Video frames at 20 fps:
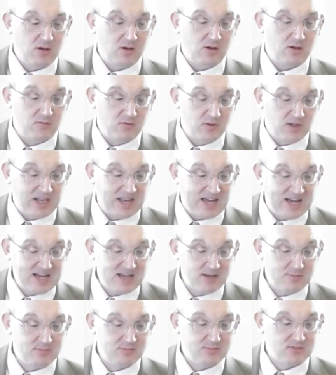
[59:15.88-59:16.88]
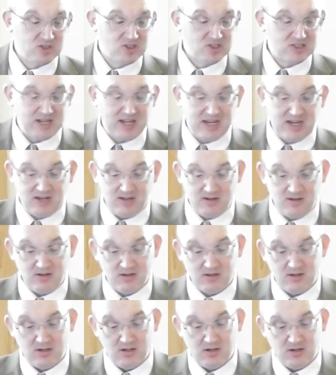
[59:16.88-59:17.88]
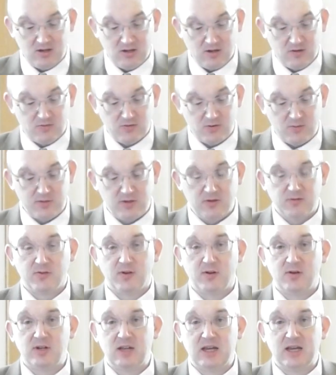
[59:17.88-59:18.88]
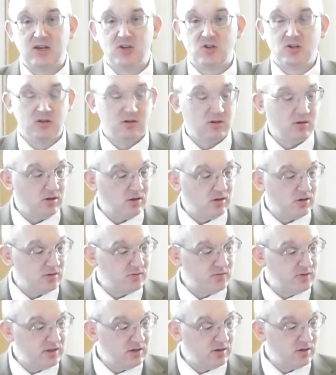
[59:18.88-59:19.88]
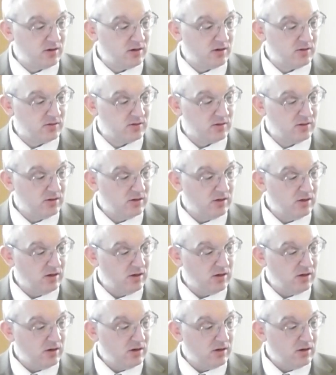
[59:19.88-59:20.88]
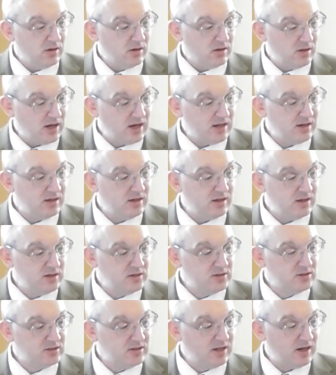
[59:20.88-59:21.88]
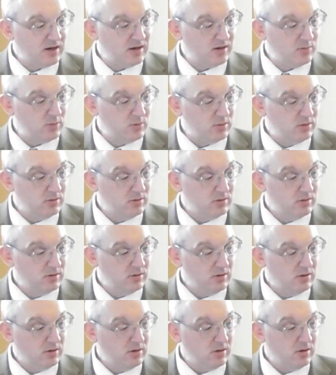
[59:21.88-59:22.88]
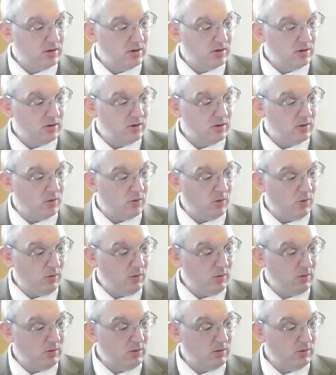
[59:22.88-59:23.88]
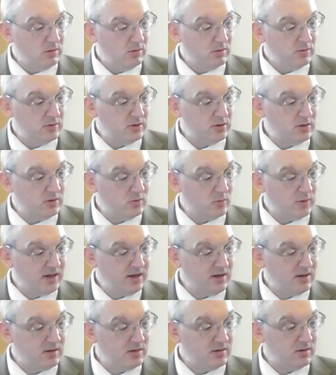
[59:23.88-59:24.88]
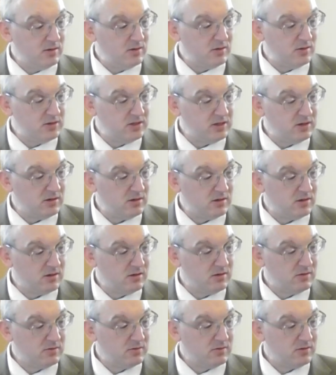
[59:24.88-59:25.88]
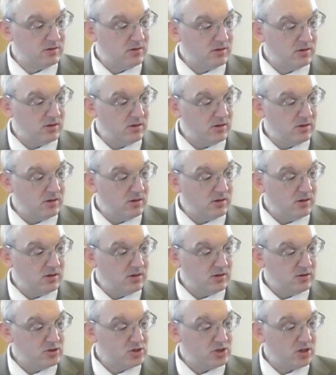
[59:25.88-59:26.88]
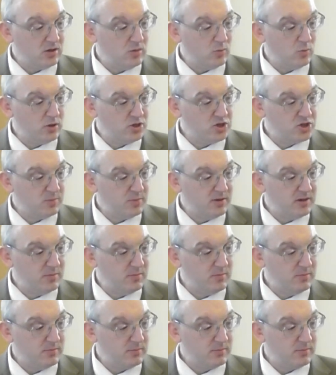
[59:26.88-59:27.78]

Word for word: of the Lamb slain from the foundation of the earth. That is terrible. All that dwell on the earth shall worship him.